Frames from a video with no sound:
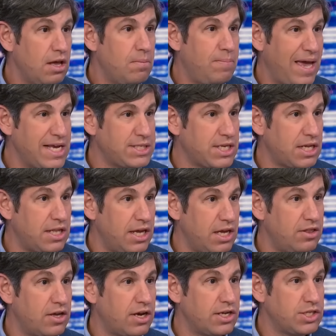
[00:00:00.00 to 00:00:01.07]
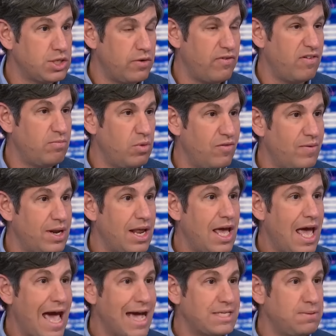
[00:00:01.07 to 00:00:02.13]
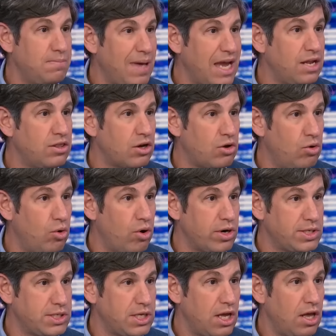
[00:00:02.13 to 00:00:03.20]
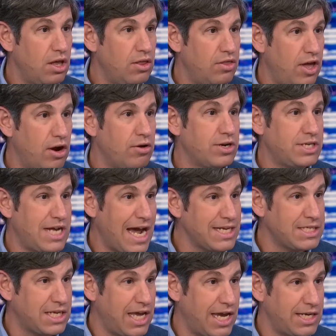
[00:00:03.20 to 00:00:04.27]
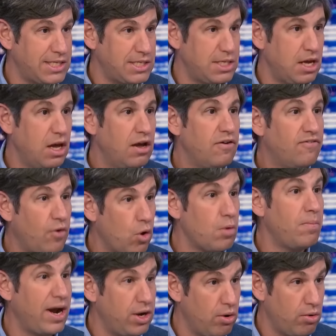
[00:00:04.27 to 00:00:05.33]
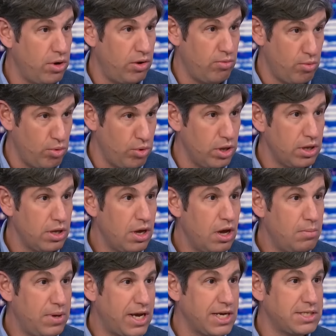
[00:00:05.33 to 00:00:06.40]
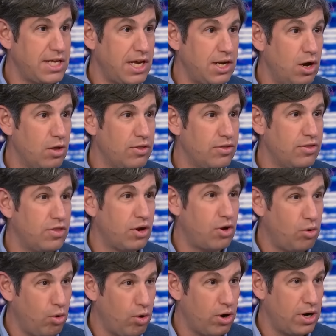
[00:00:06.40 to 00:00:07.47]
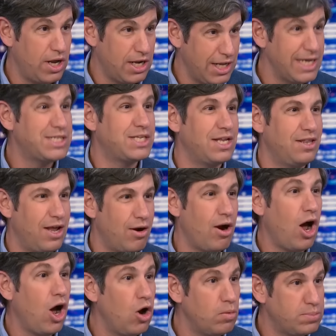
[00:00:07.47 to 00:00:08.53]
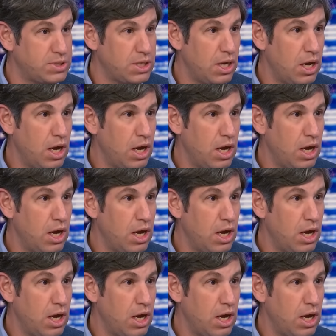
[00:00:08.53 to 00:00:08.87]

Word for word: Basically, the conservative movement has made the courts their test case for minority rule because they know that the court, at least in their hopes,